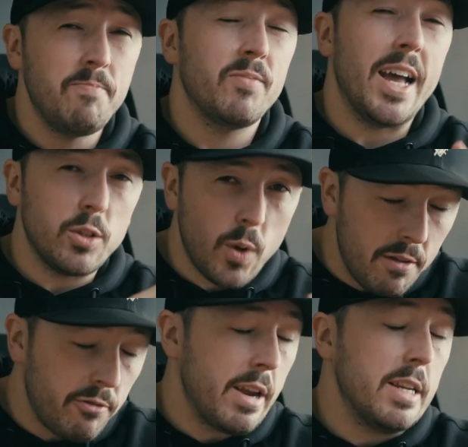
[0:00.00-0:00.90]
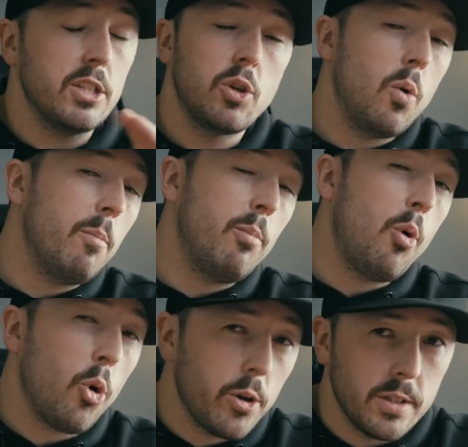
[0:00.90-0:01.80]
That's why I find it so
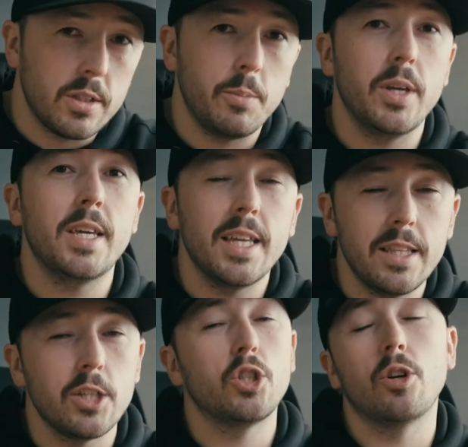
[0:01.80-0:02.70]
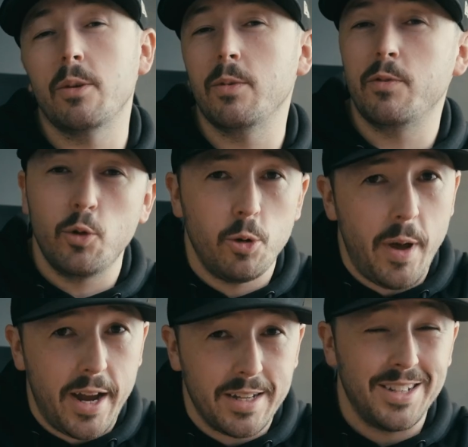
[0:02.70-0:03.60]
important to begin this journey with Voodoo
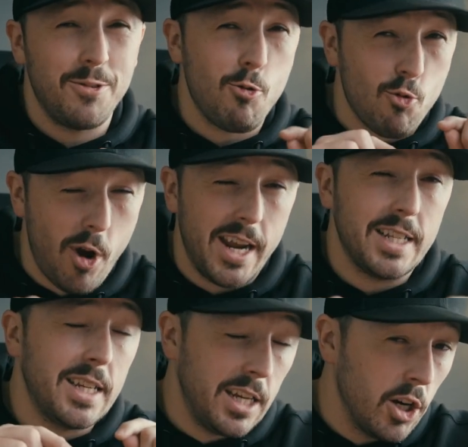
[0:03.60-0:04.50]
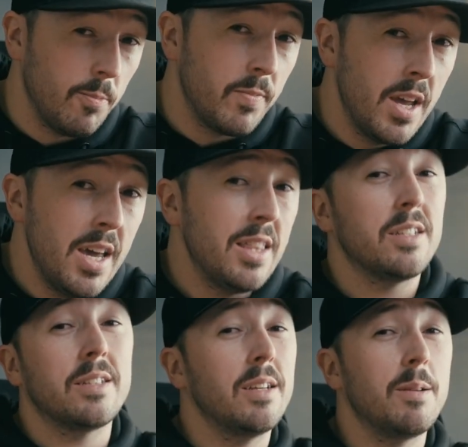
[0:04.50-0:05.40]
Magazine right here.
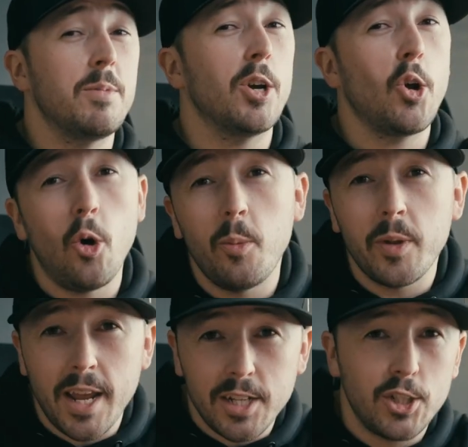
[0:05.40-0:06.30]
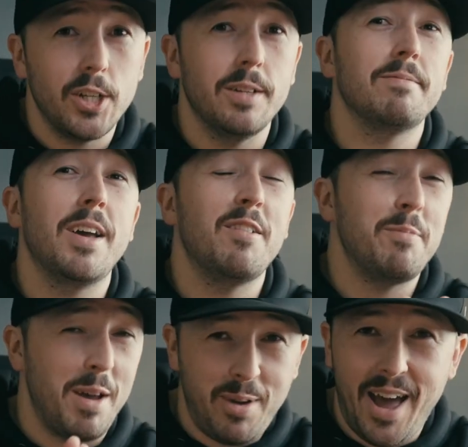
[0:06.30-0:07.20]
This is going to be a culmination of
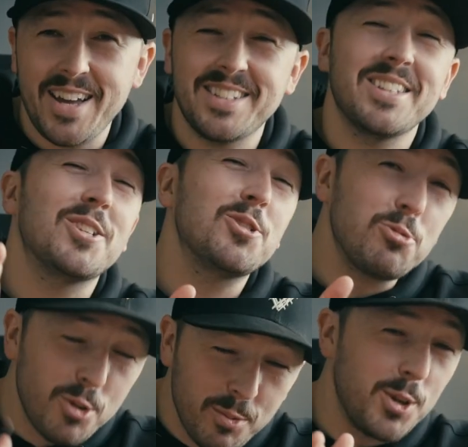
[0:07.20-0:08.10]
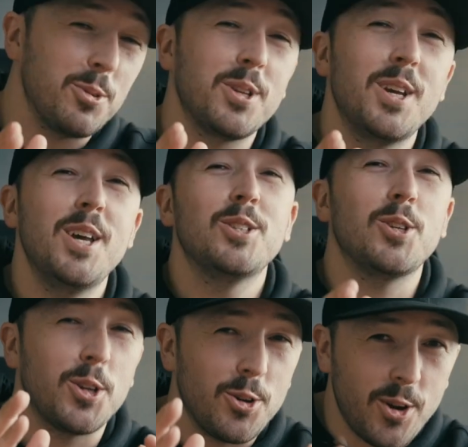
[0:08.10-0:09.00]
my past, a tribute to
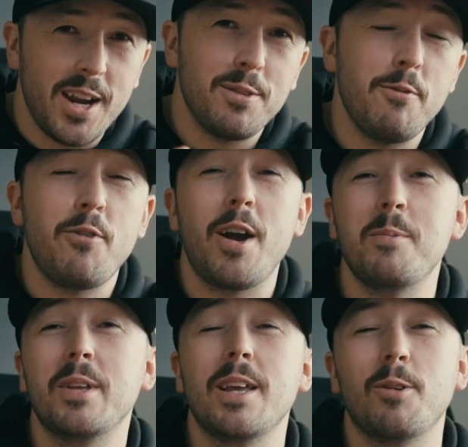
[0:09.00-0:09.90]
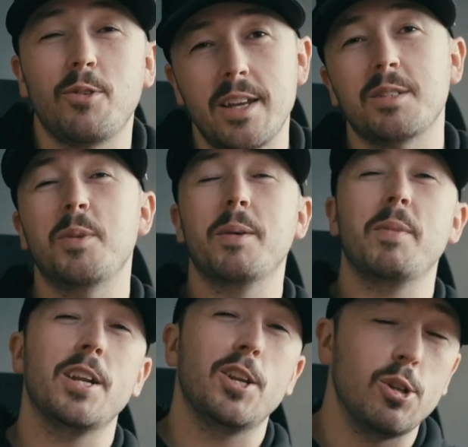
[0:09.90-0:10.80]
the creative environment that raised me,
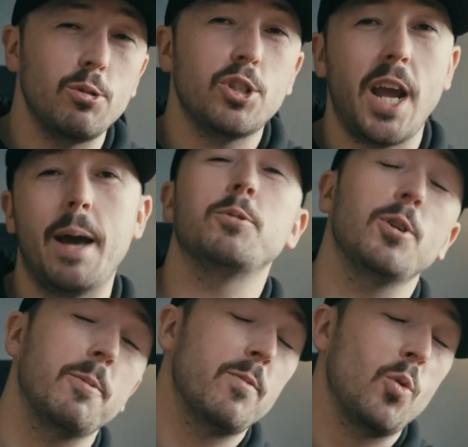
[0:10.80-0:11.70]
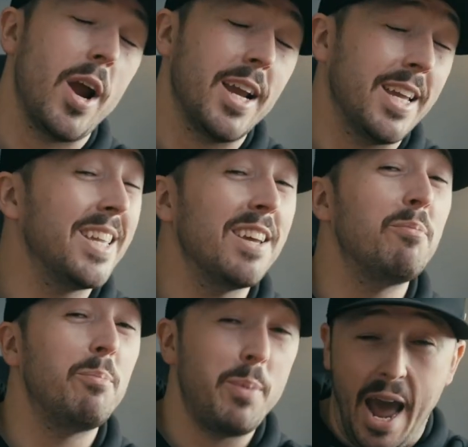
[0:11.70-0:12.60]
and a new chapter where I can
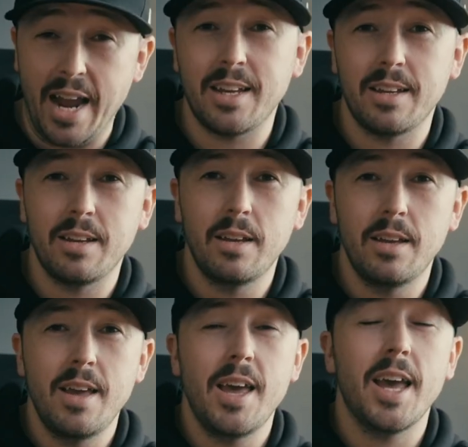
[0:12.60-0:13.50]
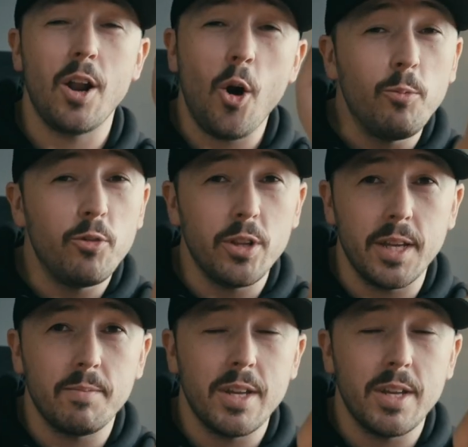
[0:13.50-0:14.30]
give back and hopefully